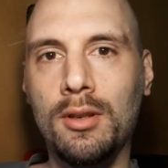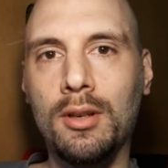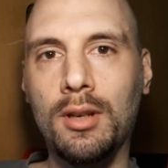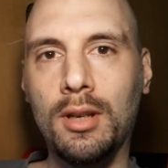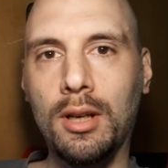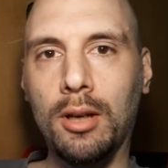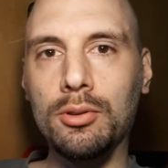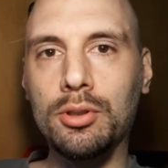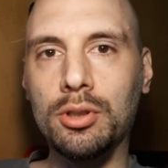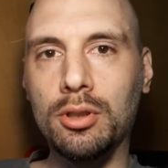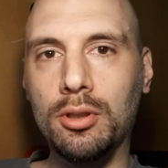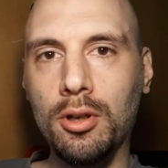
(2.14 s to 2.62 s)

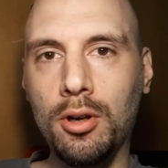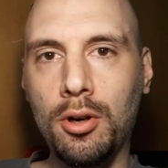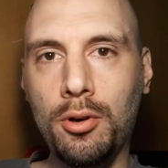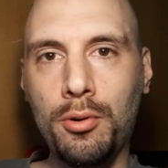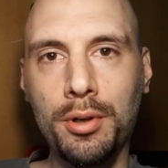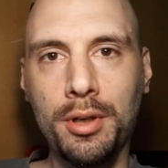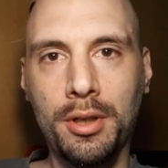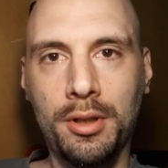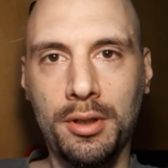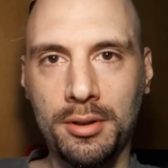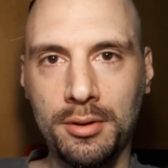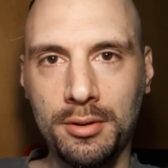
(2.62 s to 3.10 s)
How's it
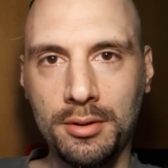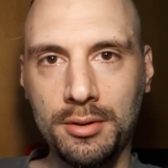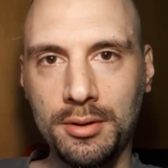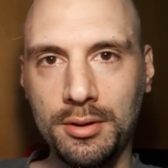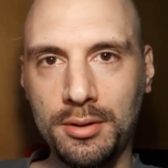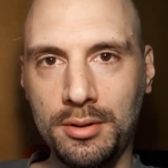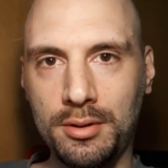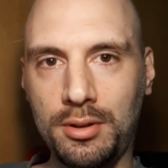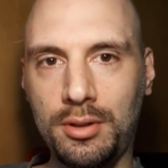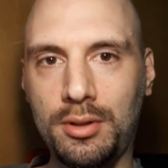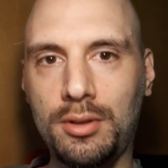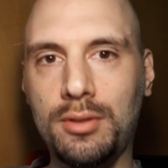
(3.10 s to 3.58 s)
going?
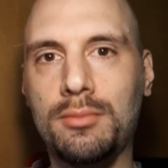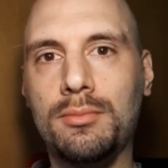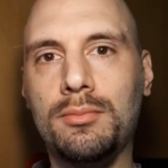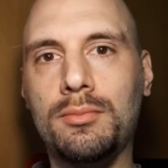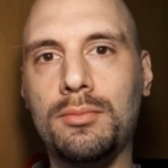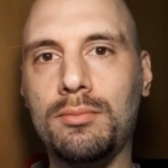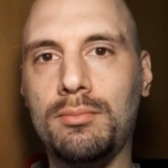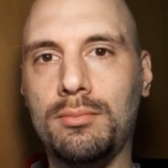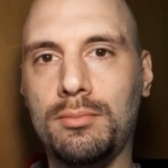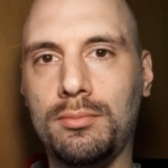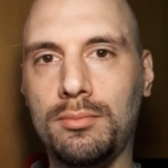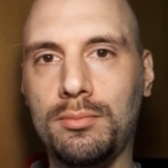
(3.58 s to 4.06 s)

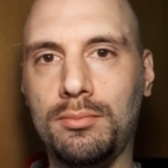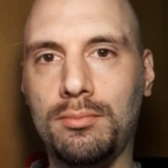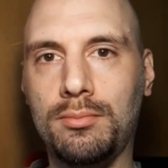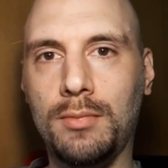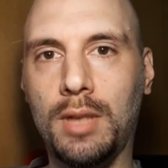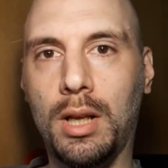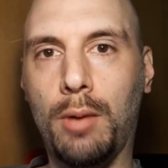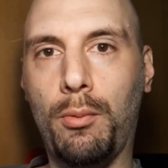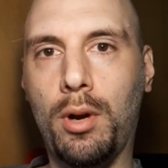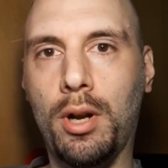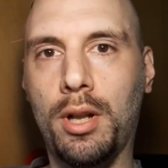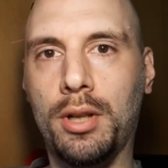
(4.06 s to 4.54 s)

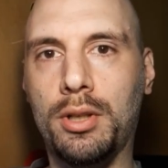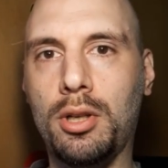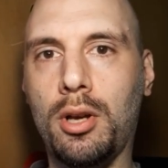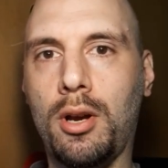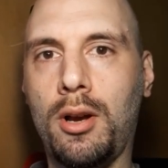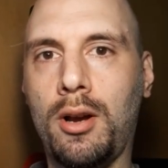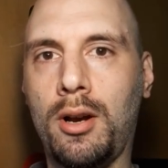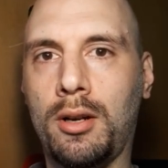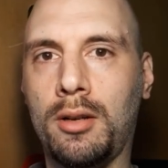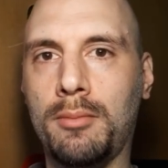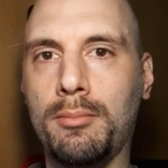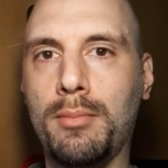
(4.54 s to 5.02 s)
I want to
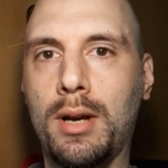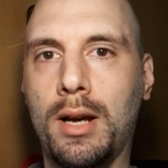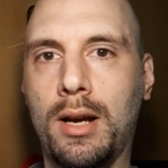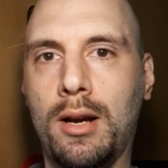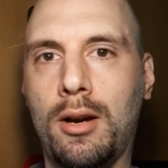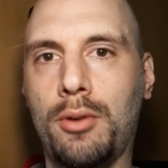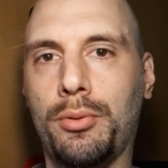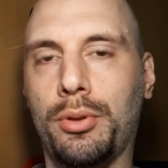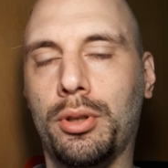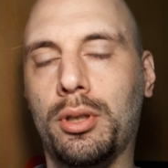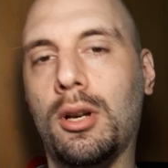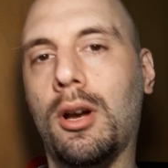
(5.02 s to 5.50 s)
talk
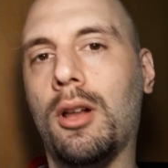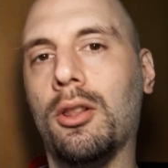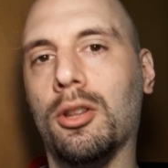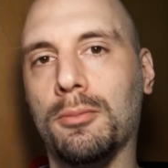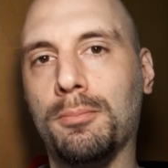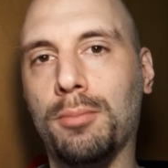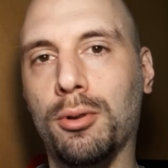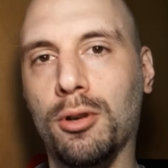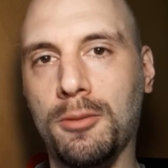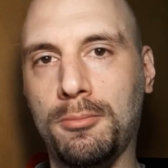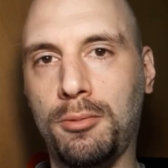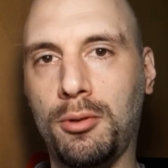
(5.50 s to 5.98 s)
about The Color
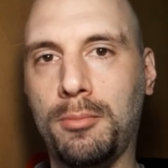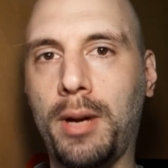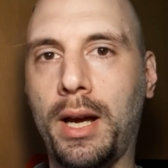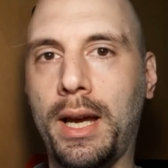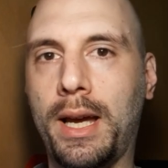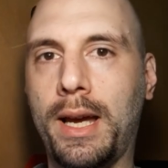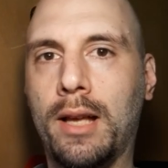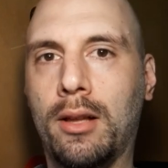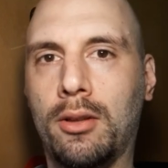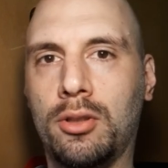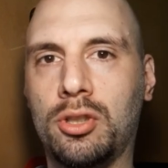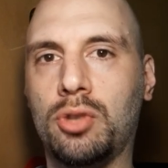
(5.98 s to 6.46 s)
Purple
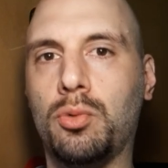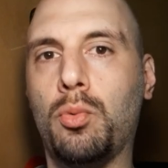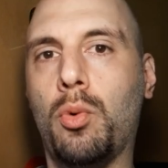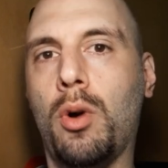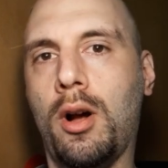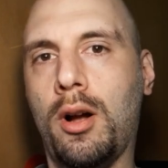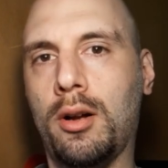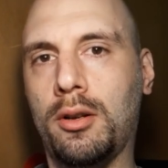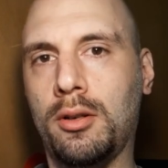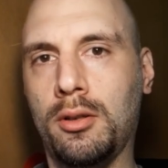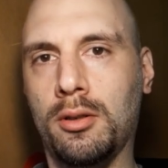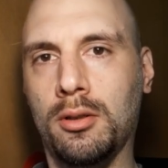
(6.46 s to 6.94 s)
by Alice
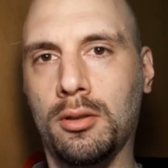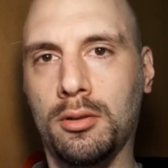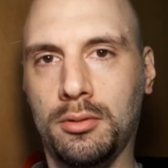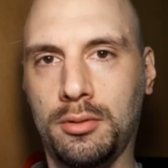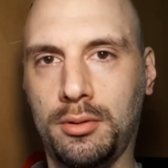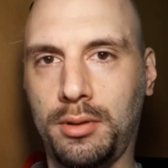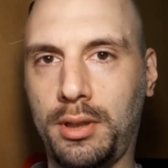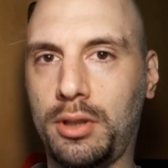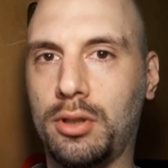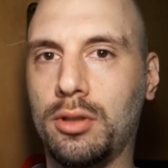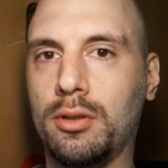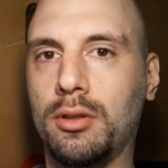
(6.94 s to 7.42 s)
Walker.
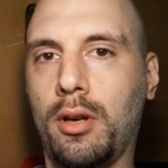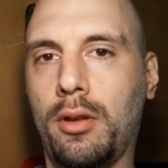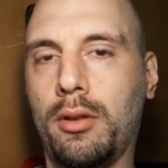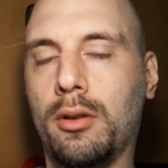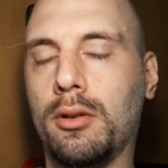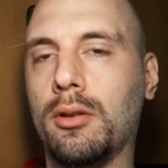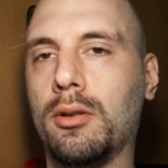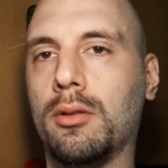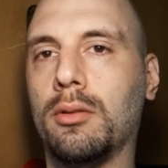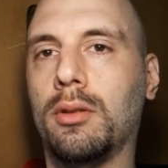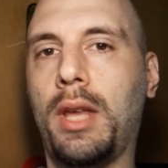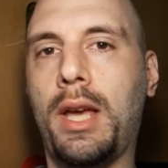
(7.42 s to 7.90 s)
It's
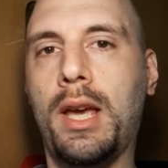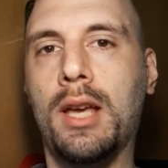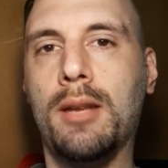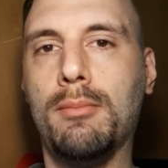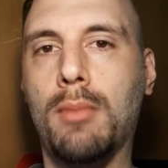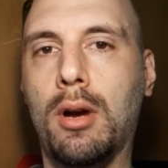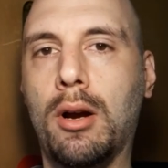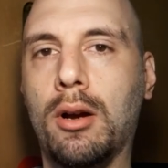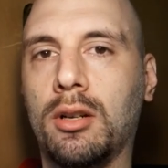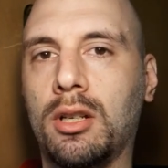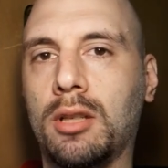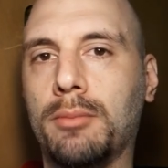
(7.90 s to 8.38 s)
another
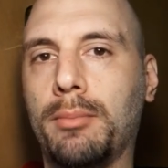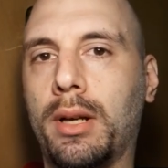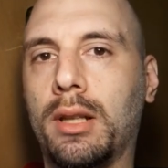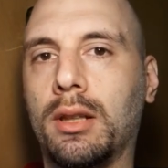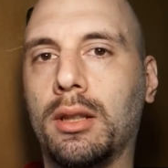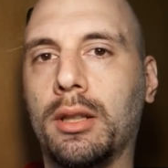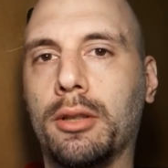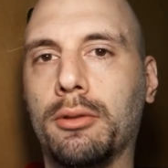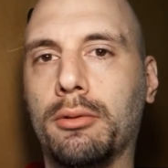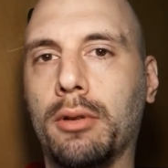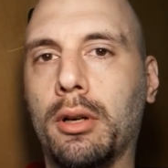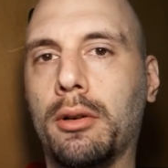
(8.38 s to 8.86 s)
landmark in my
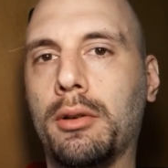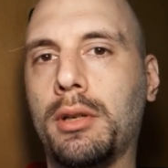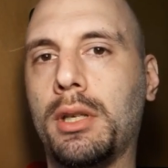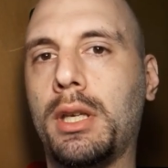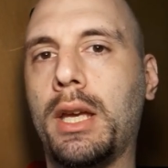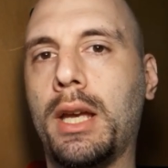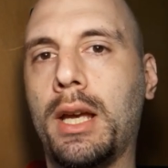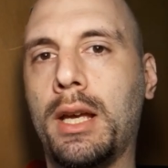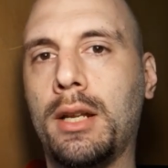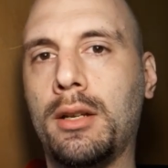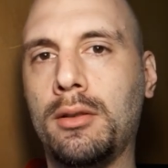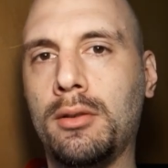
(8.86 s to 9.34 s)
literary
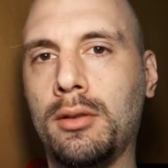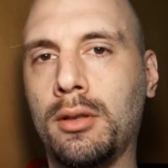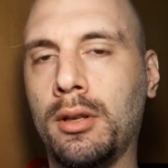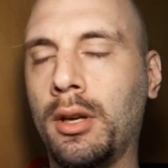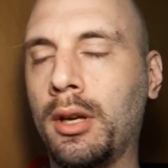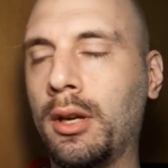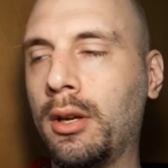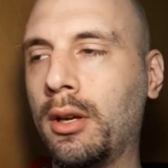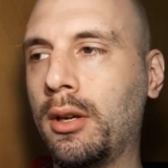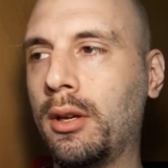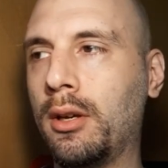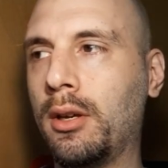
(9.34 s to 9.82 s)
canon.
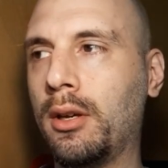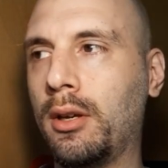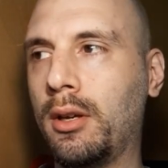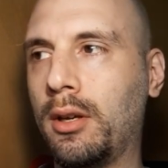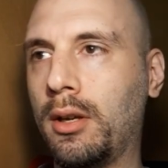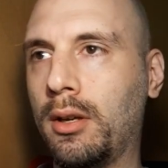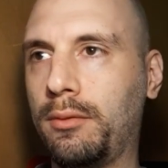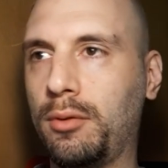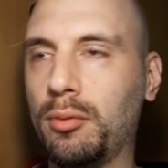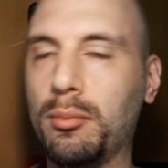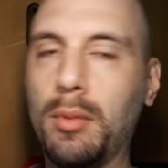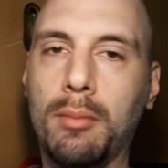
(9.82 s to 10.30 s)

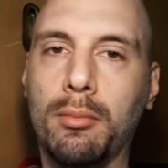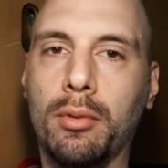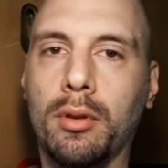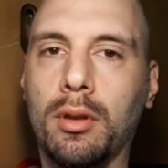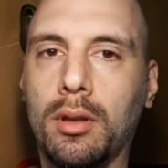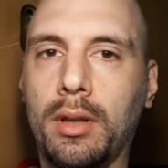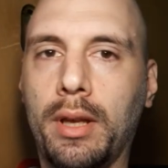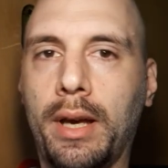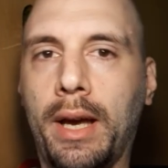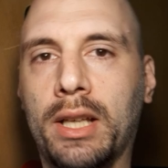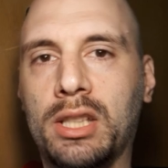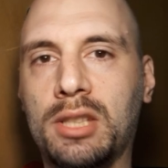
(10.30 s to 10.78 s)
If you remember the
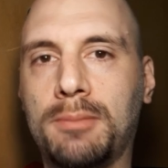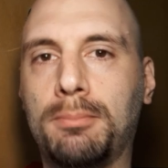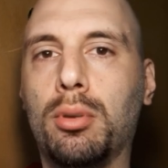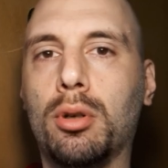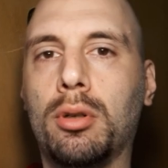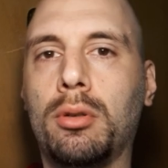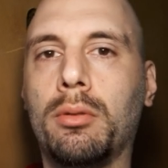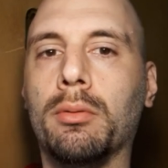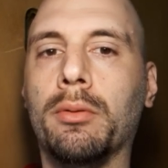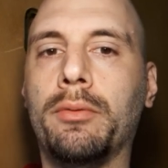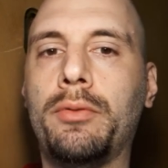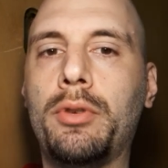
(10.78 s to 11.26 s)
last
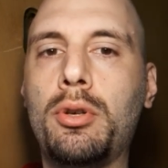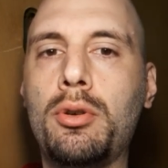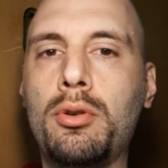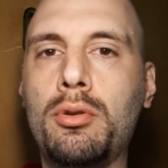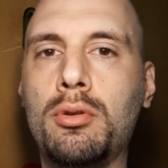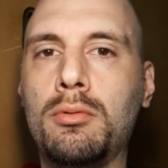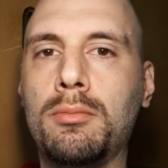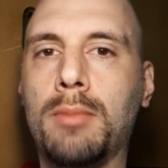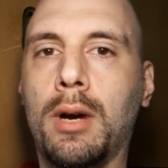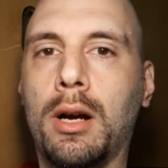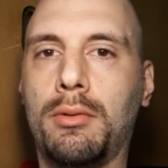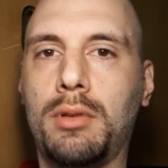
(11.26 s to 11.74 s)
book
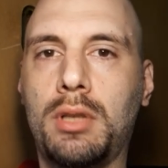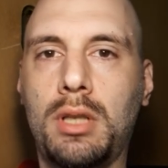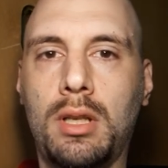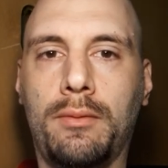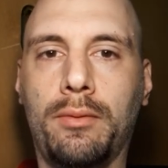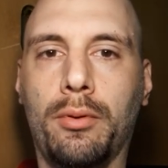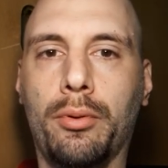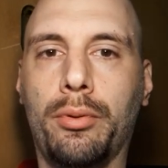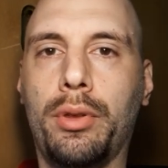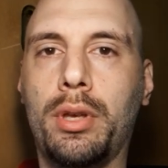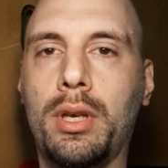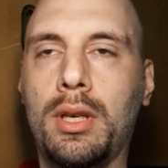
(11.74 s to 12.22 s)
review about
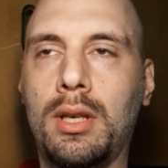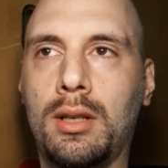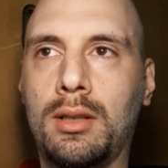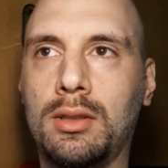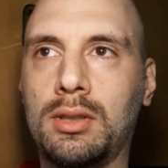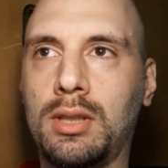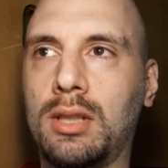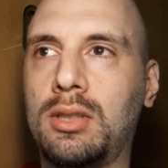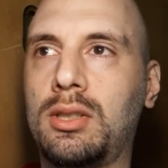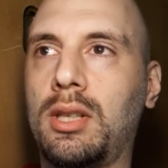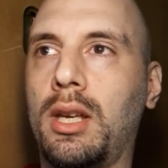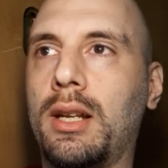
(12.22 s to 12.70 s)
Needful
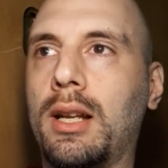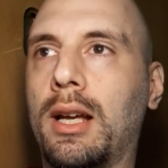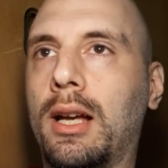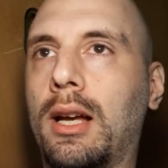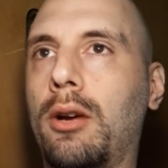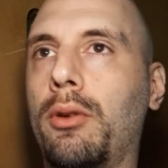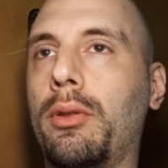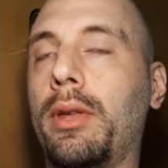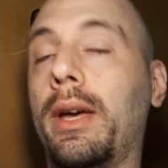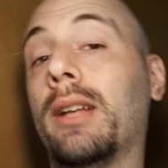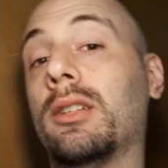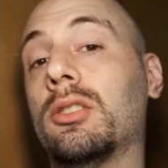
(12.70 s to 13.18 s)
Things, I said
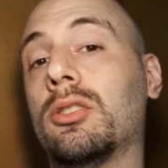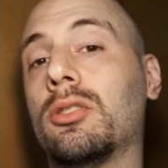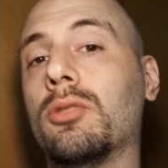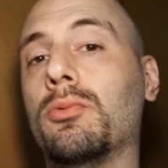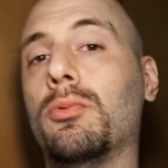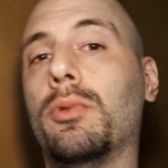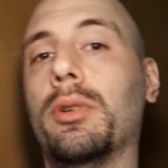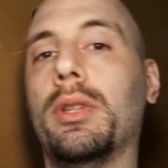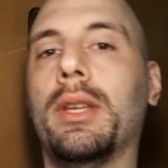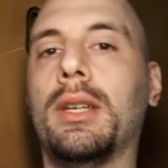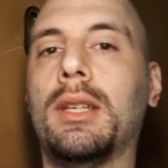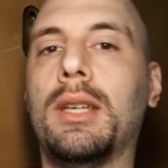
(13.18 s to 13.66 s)
how that's the
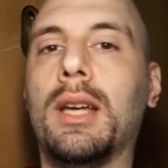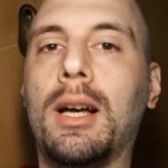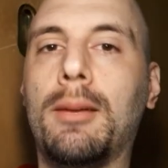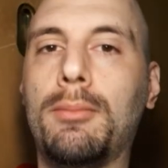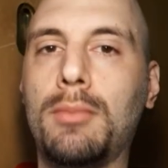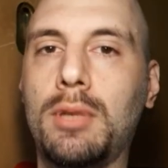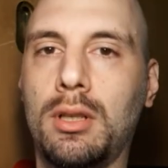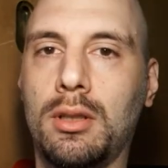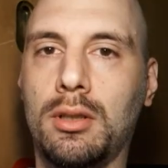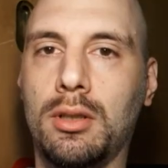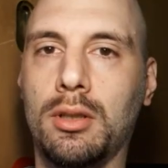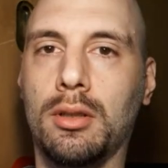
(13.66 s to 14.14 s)
one that got
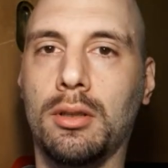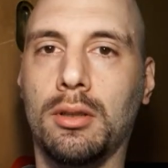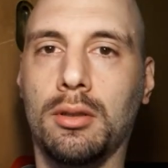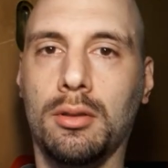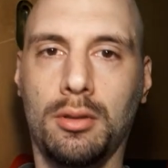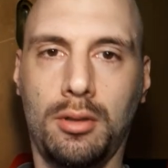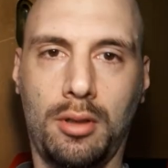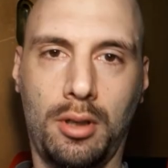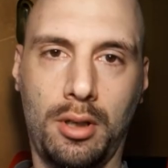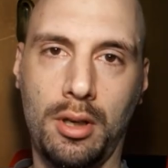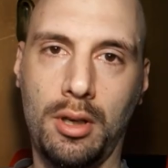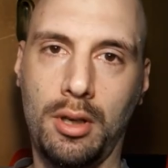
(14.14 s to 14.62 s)
me into
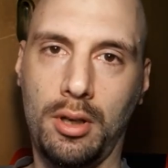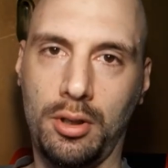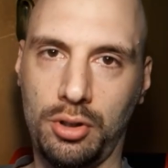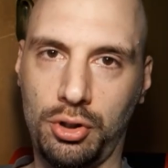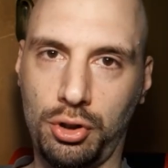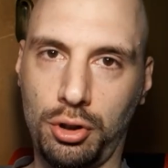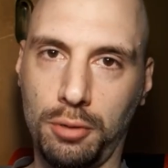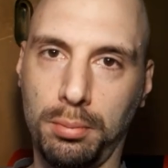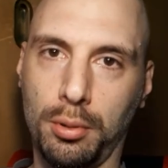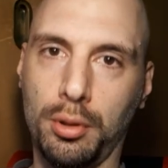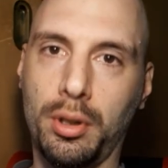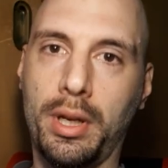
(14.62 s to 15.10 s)

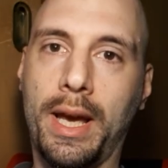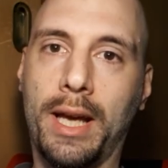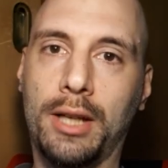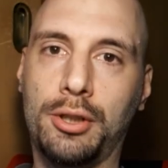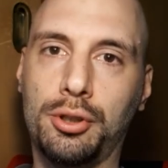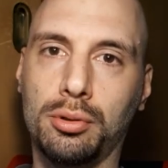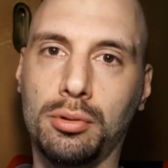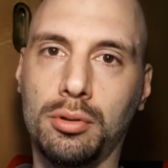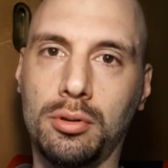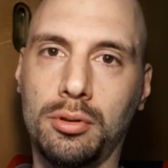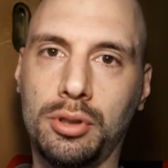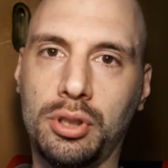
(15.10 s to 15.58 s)

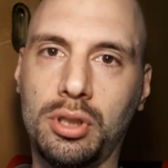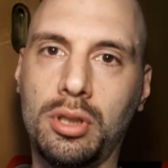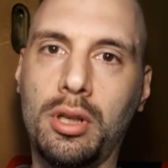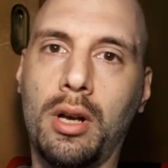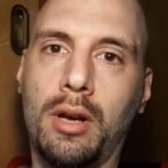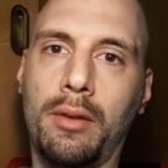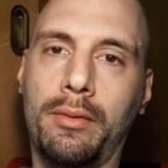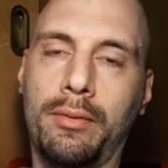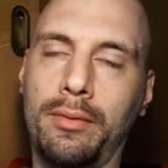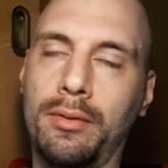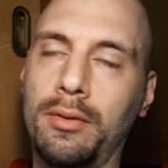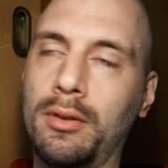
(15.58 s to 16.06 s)
supernatural
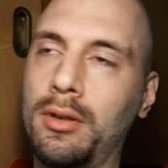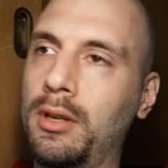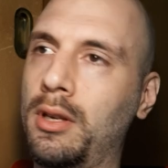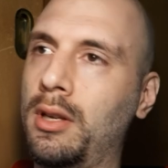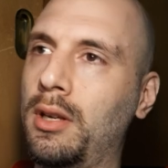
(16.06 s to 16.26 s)
stuff,